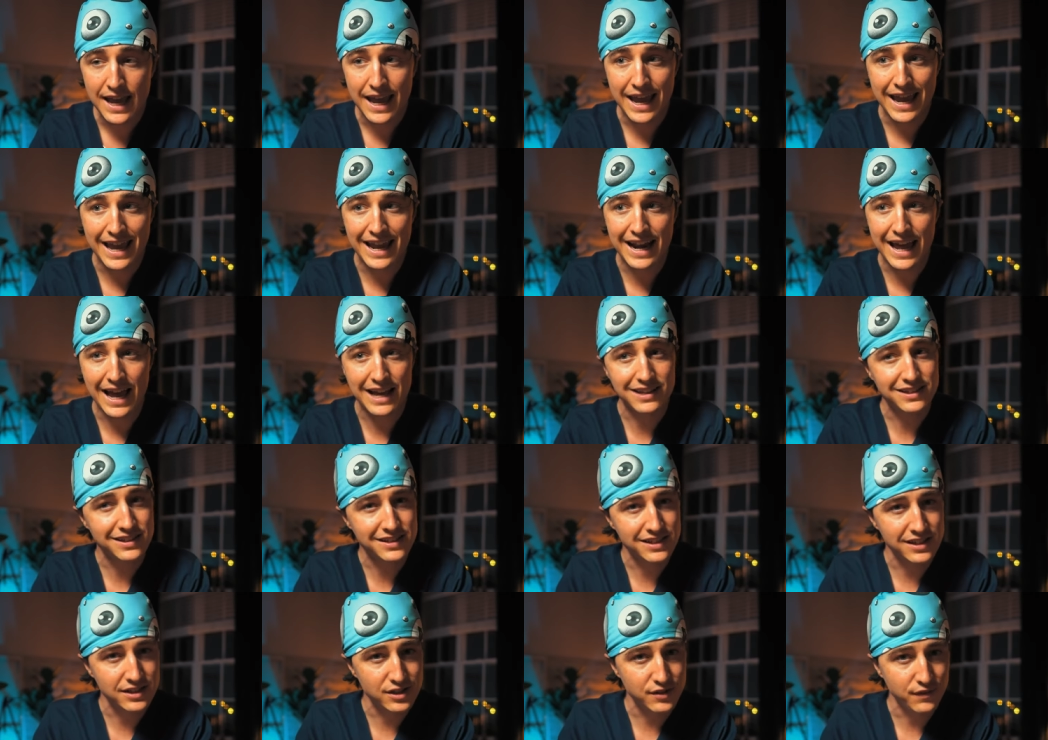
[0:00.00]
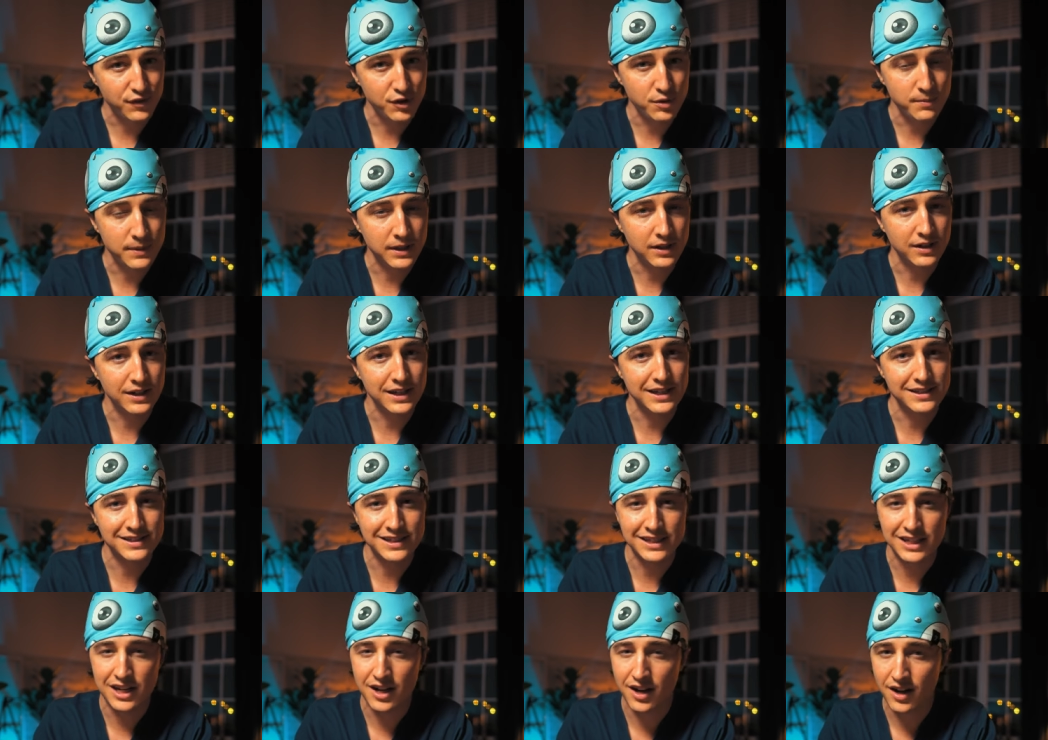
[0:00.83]
and has a sense of humility,
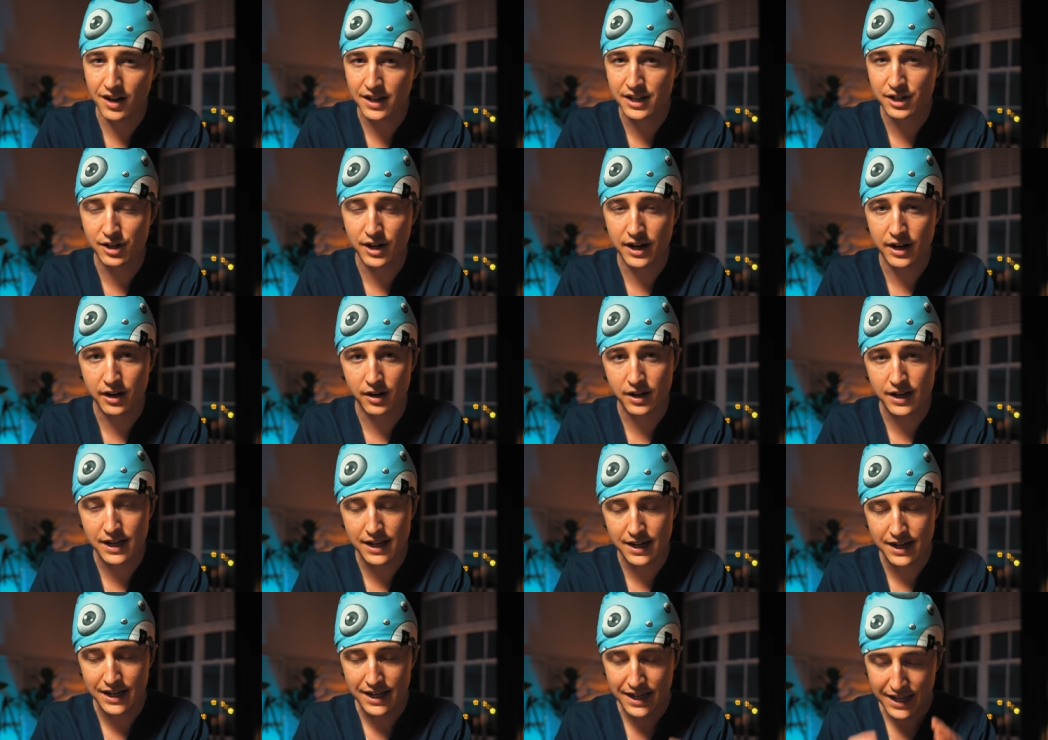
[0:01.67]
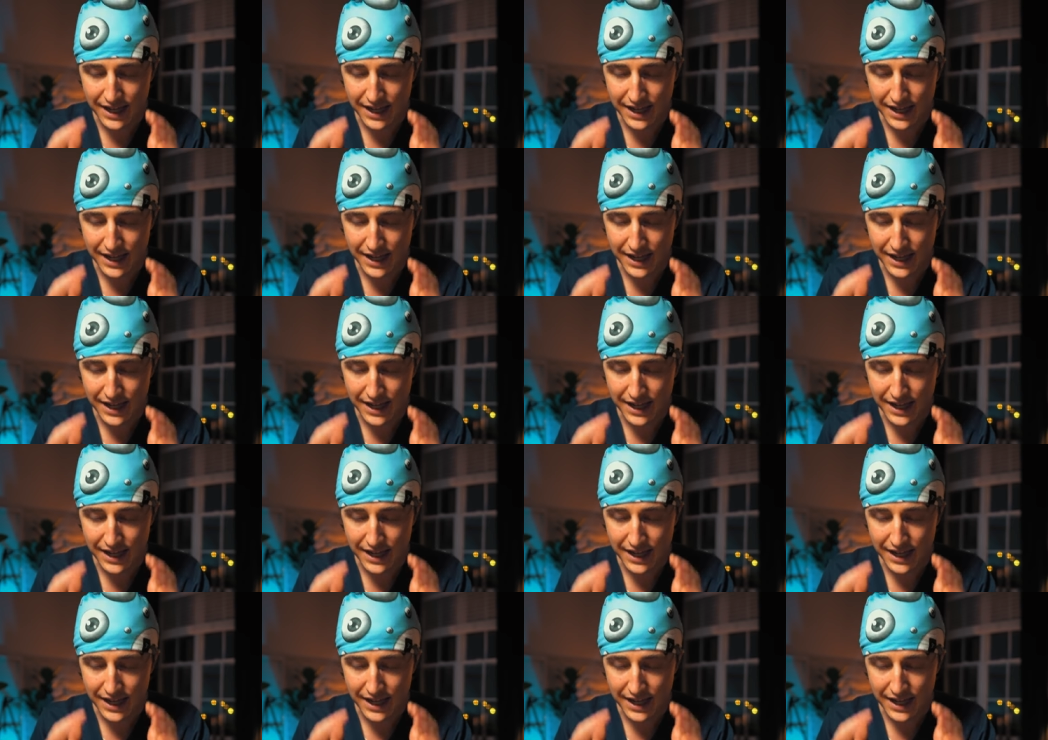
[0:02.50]
isn't cocky or arrogant,